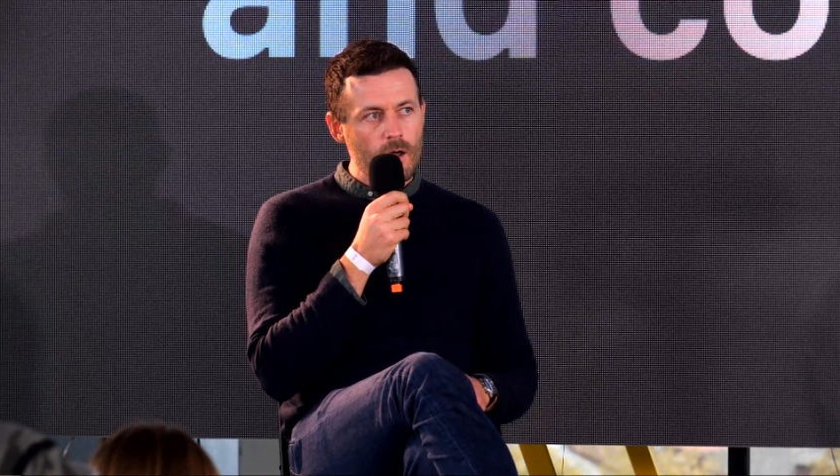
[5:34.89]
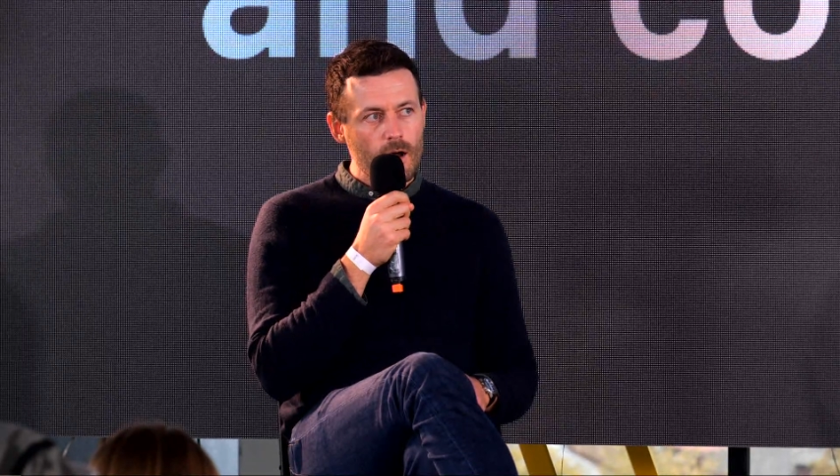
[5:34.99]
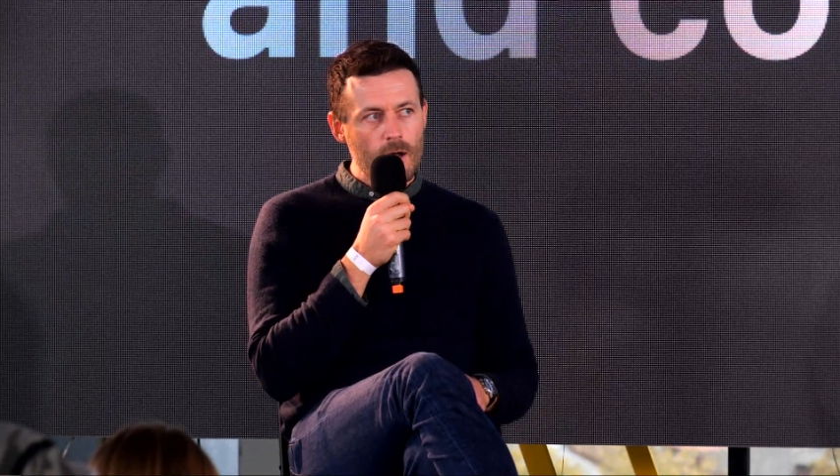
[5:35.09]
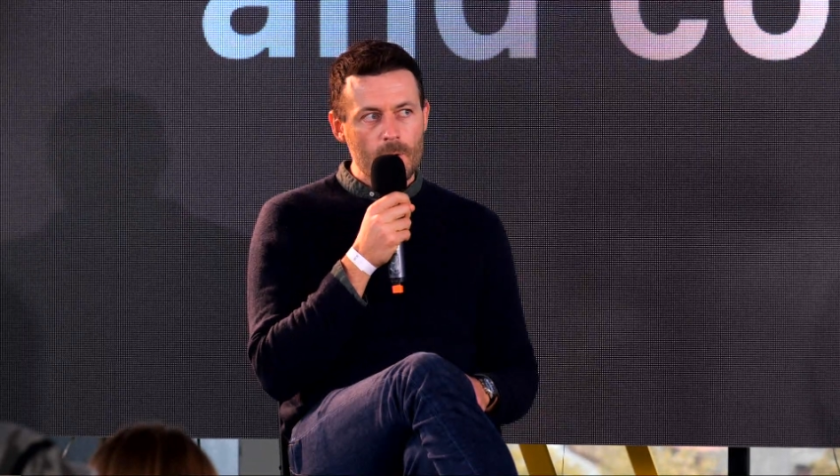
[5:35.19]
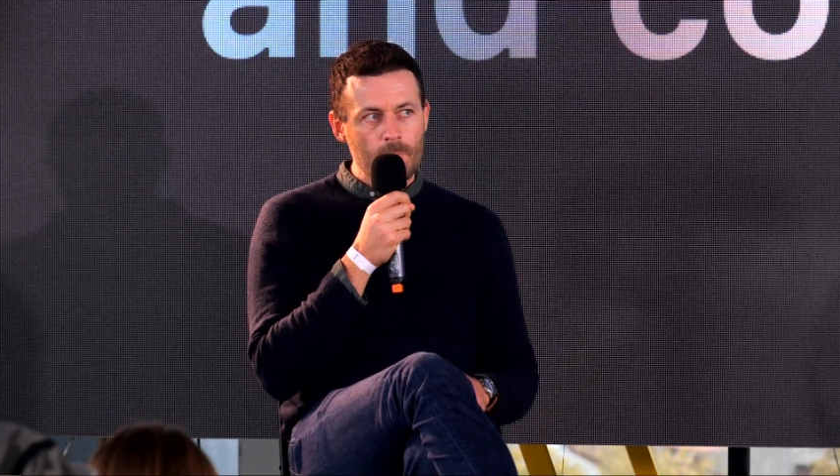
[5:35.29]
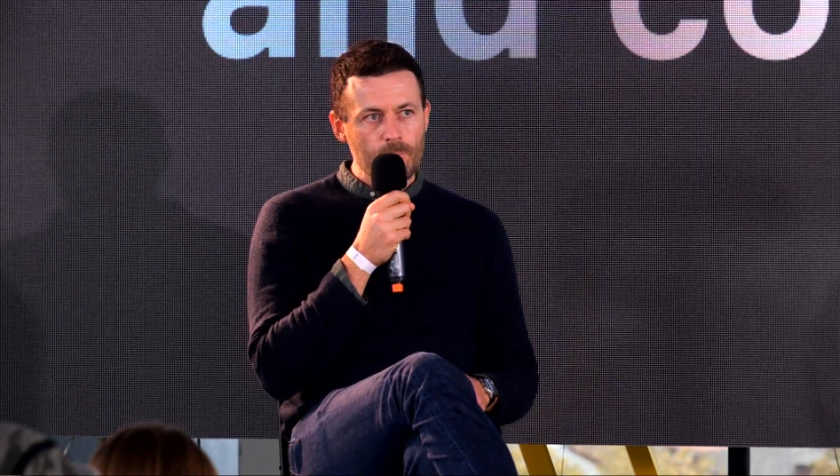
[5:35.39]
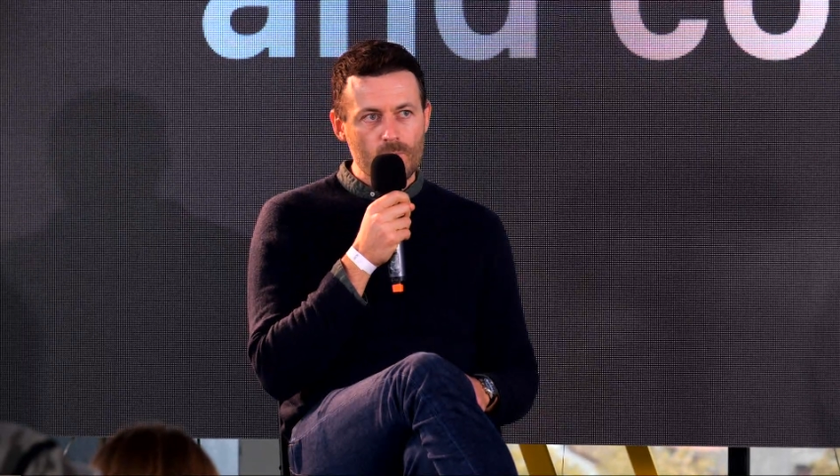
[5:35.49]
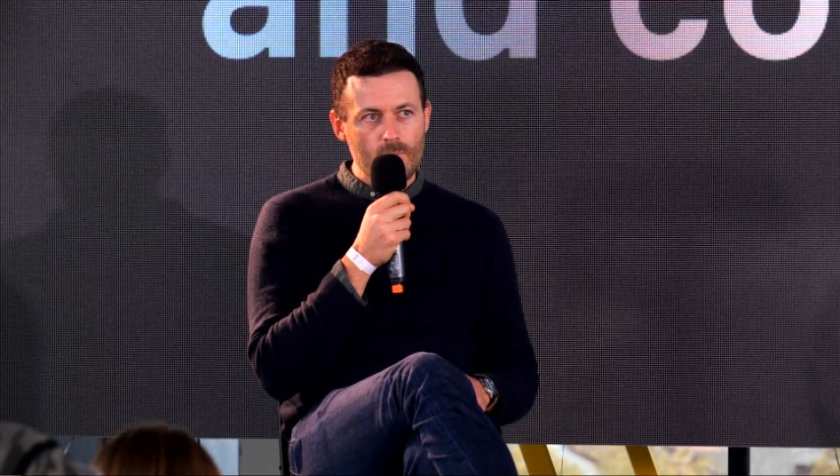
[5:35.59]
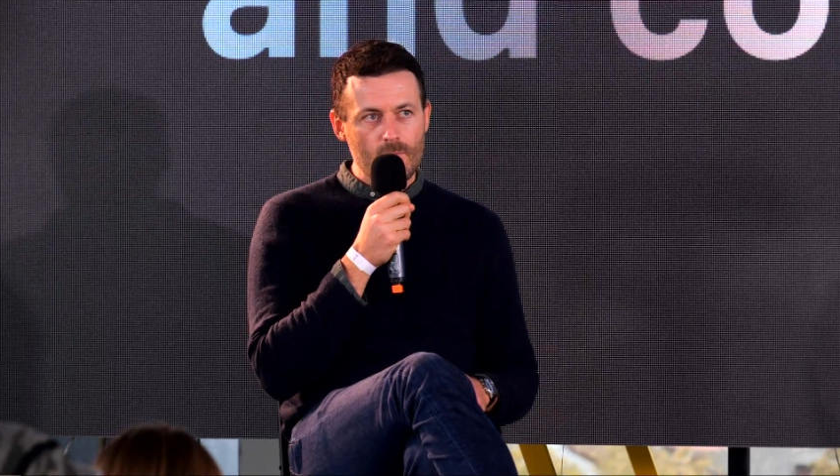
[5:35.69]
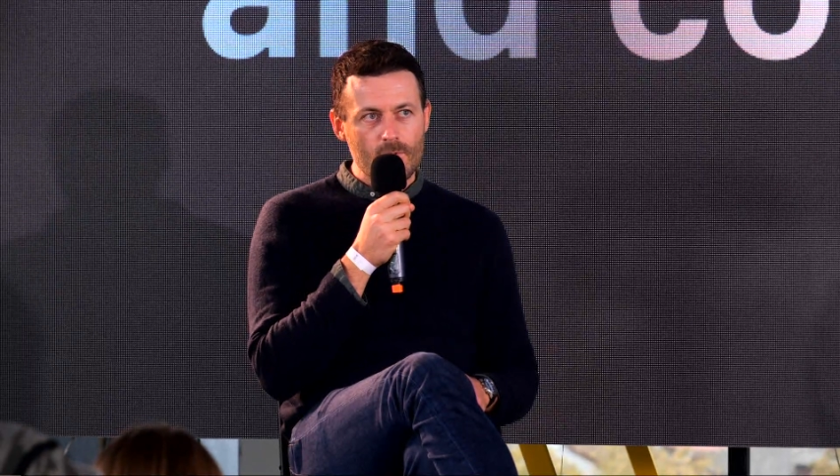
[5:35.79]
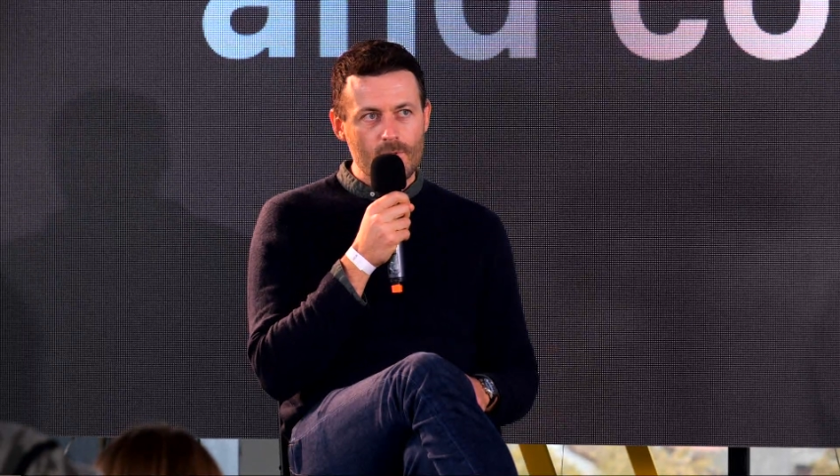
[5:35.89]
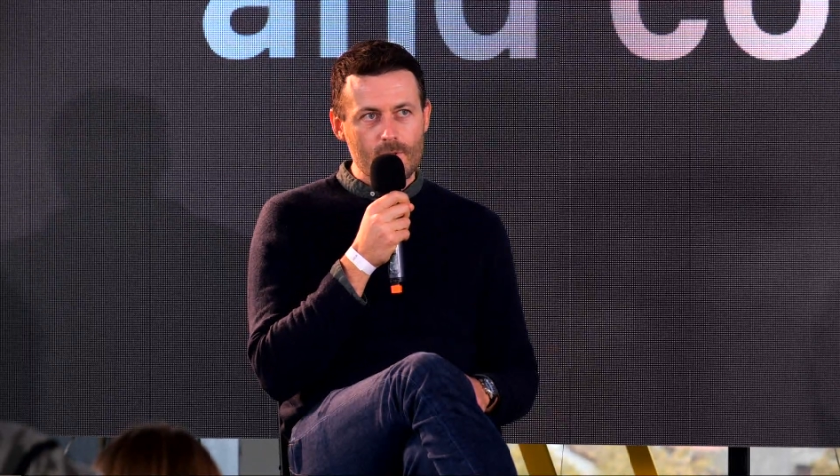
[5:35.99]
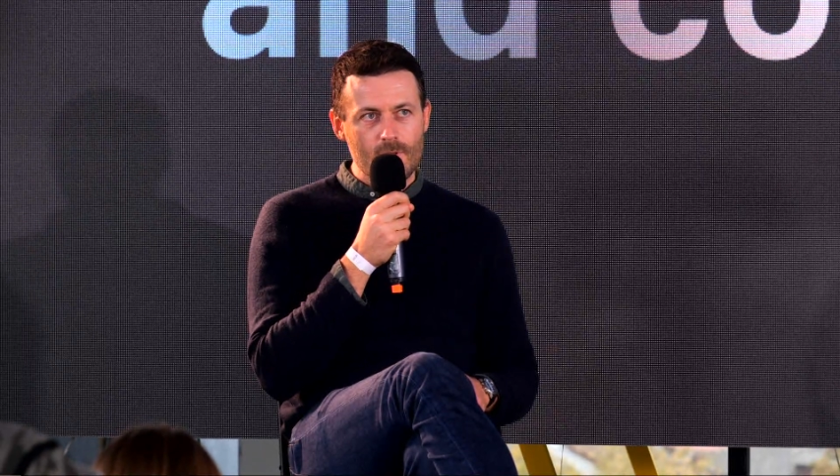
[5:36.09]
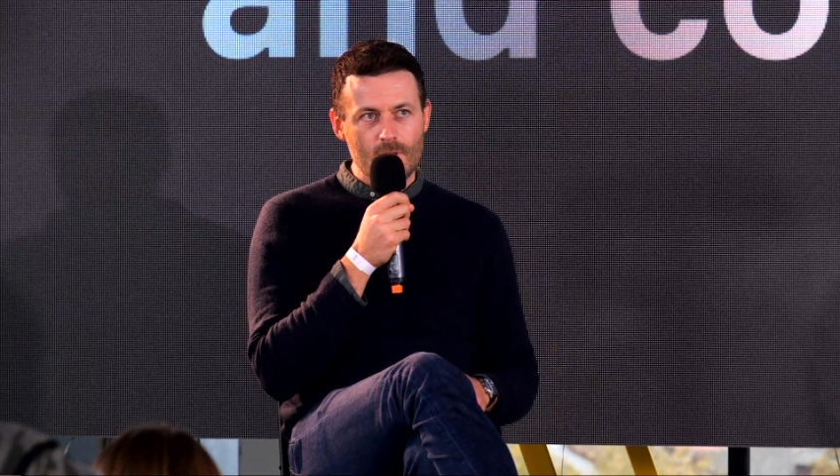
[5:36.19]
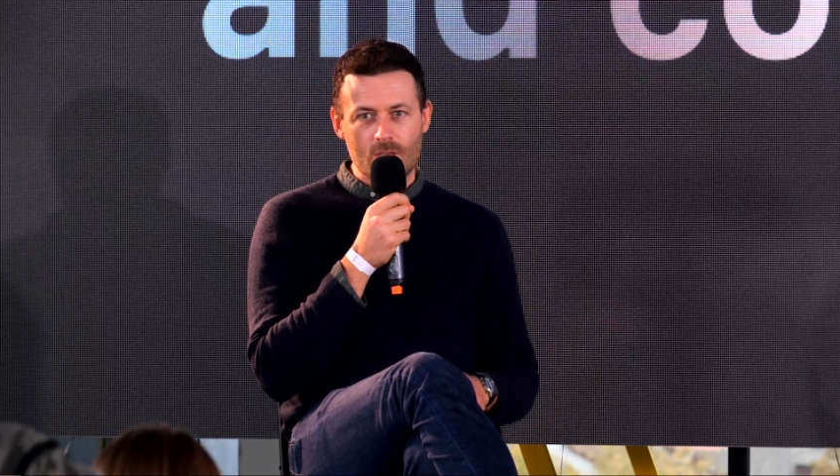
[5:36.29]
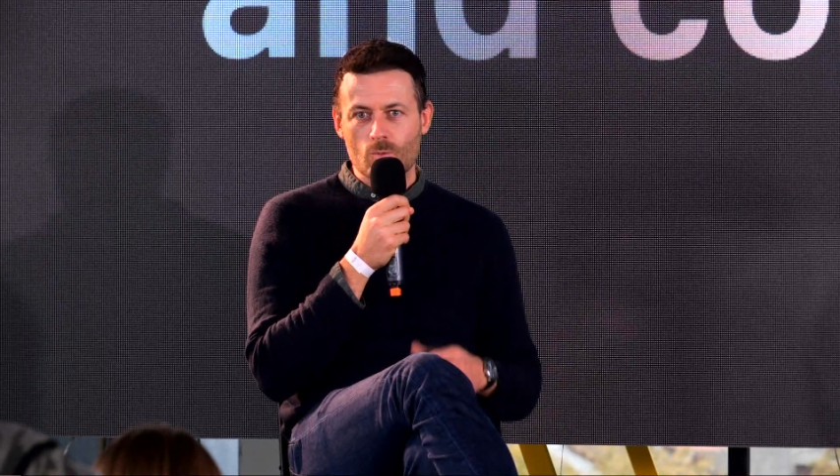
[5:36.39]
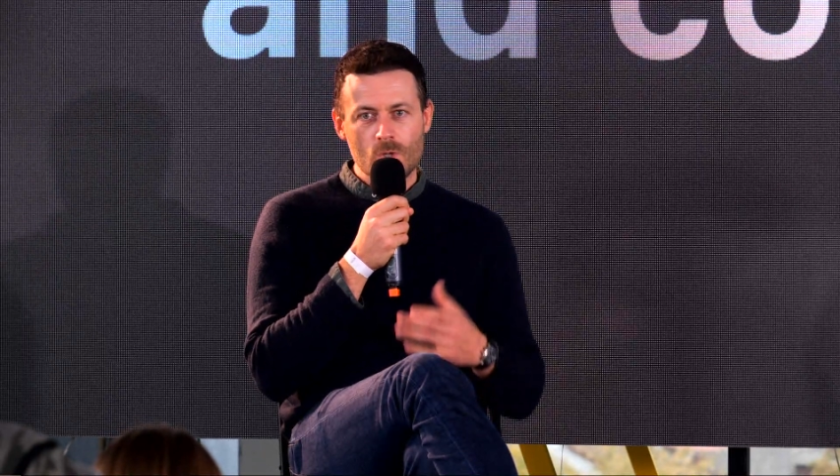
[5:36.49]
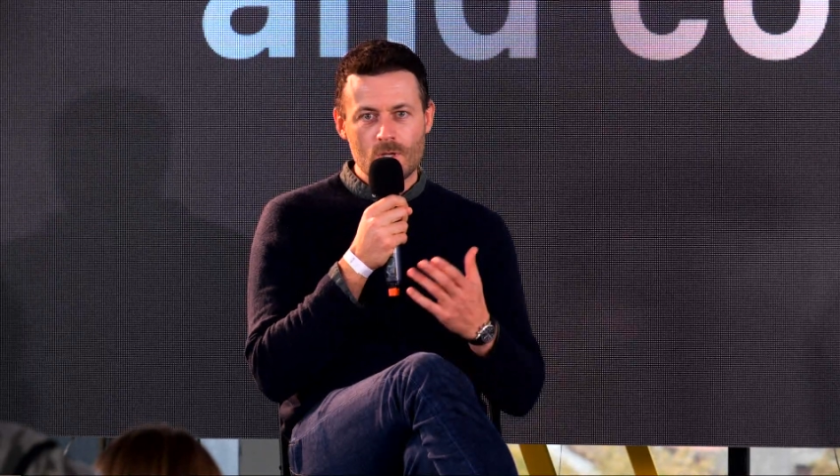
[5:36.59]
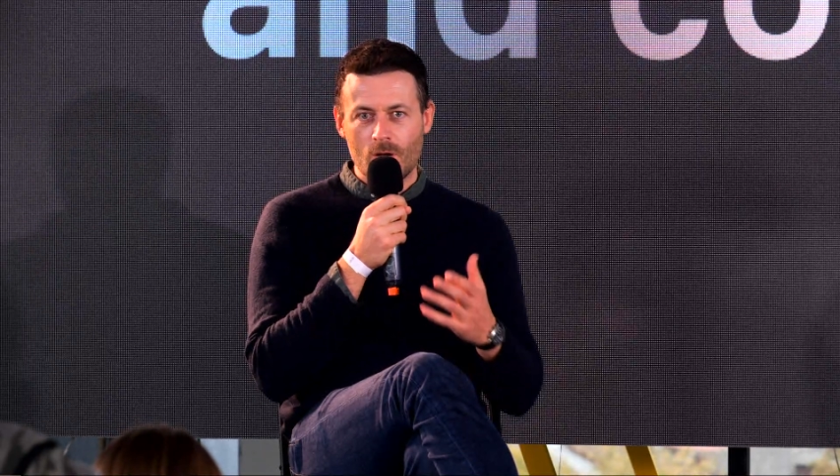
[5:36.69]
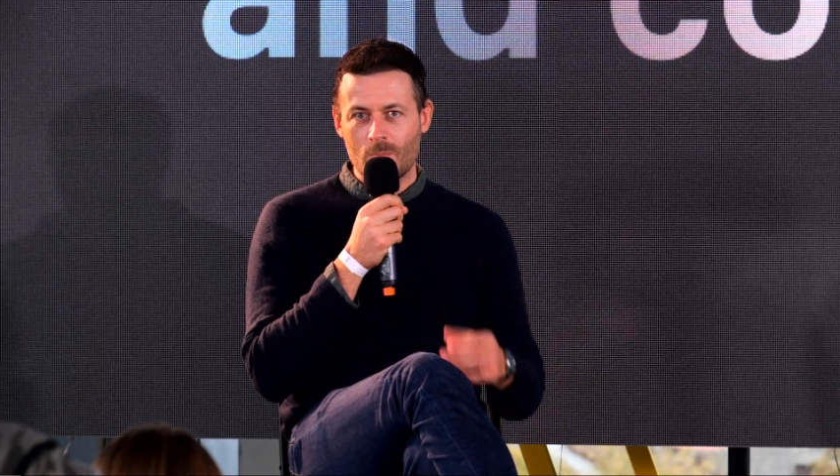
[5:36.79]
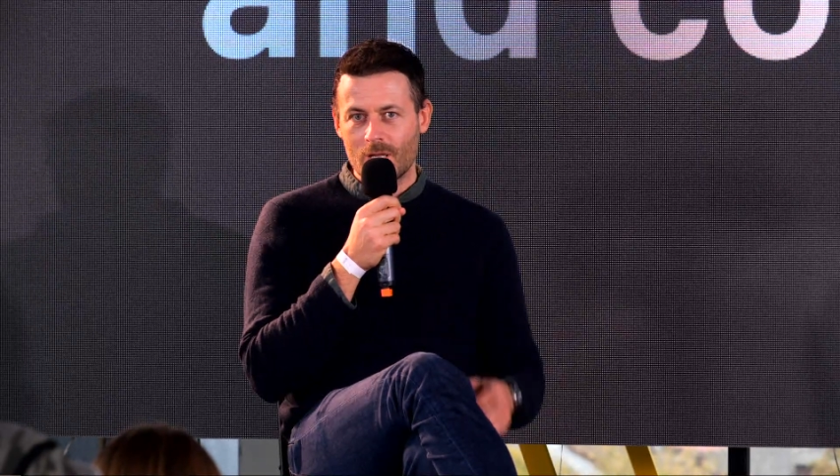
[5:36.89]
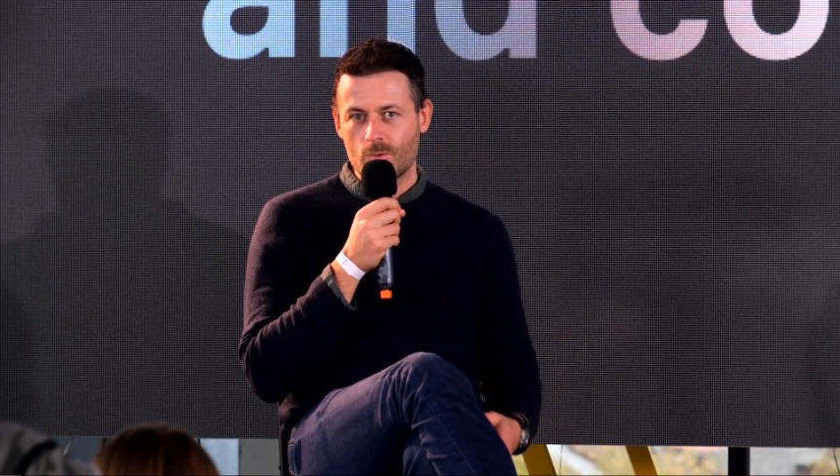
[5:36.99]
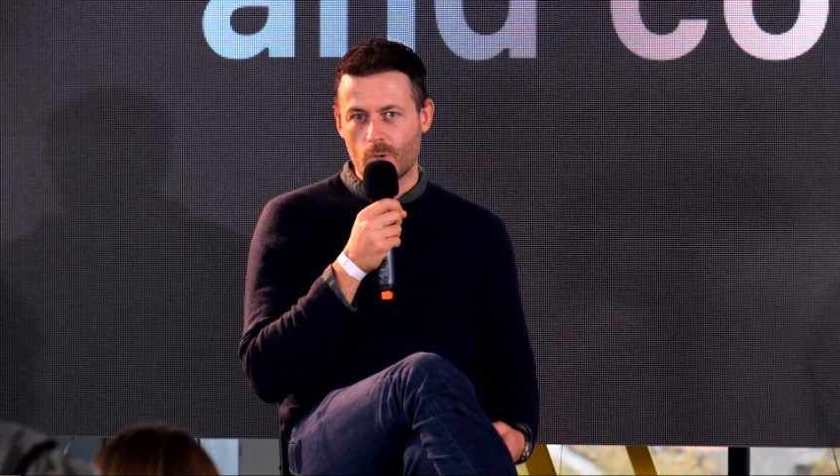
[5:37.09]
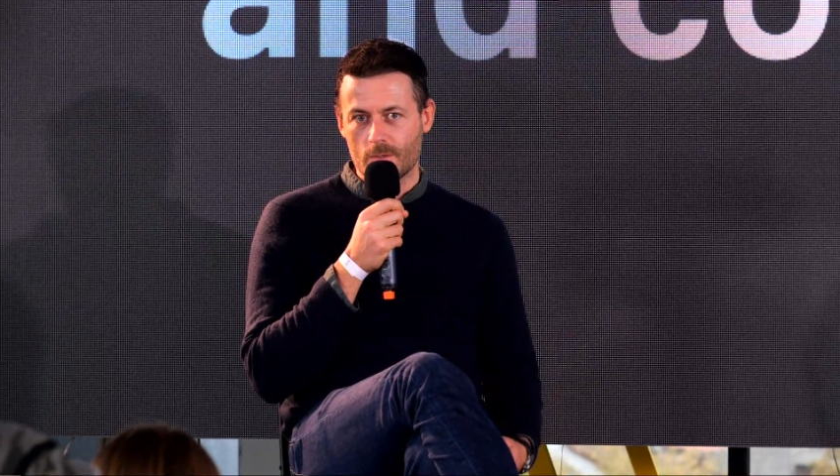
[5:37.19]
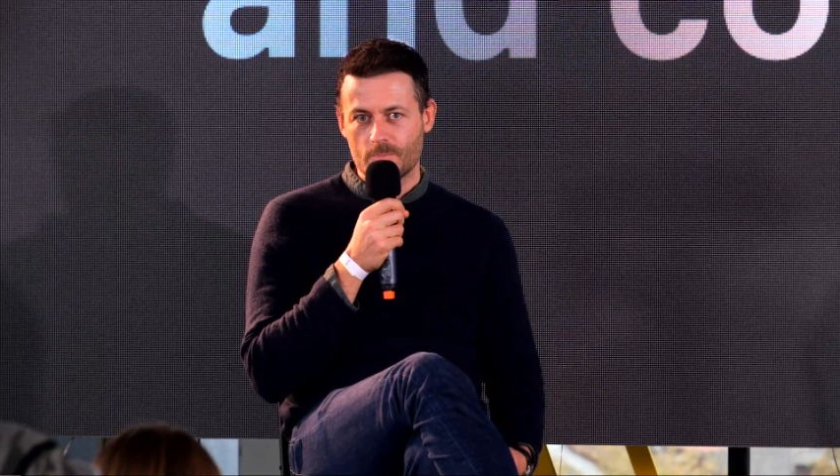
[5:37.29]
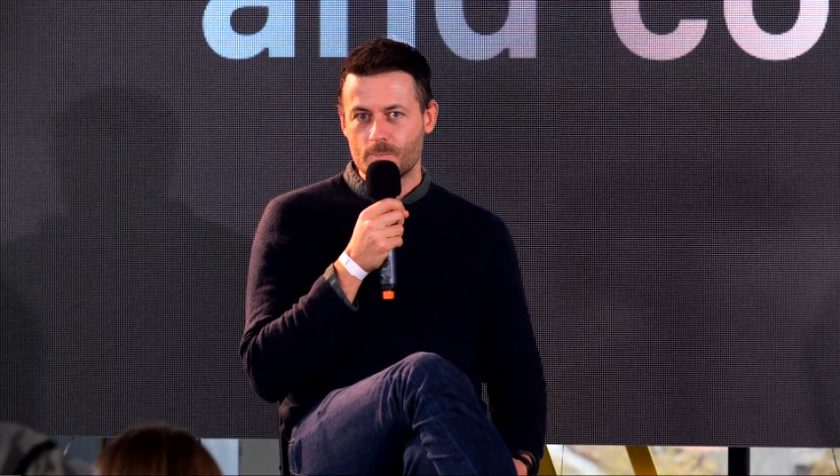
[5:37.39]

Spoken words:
It will come anyway.